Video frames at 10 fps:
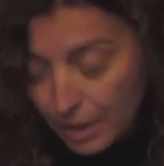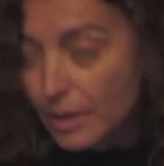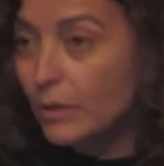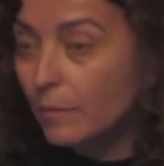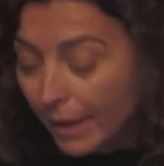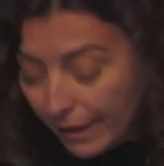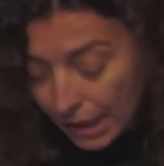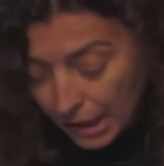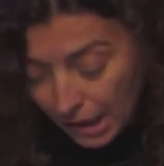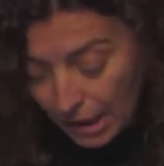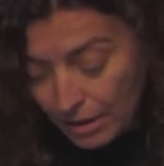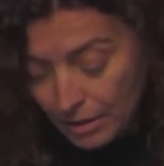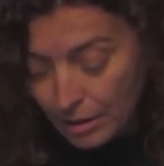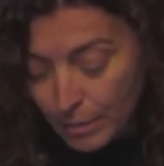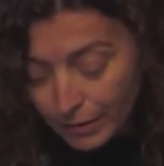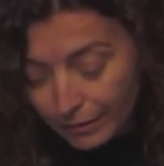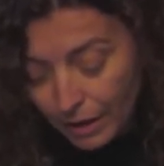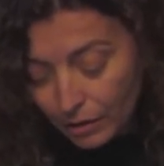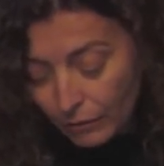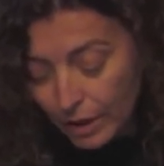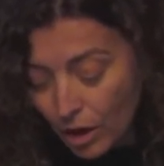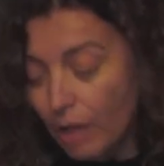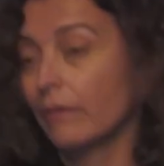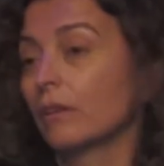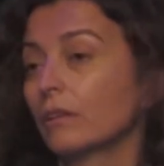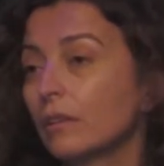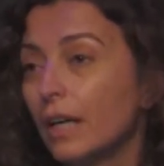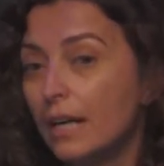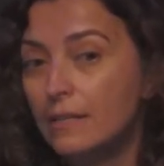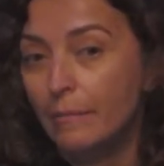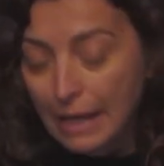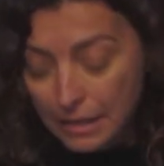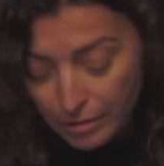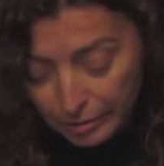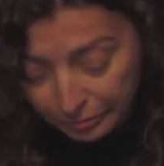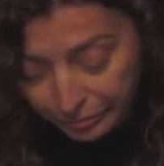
So I'll be thinking here about the figure of the author as a master.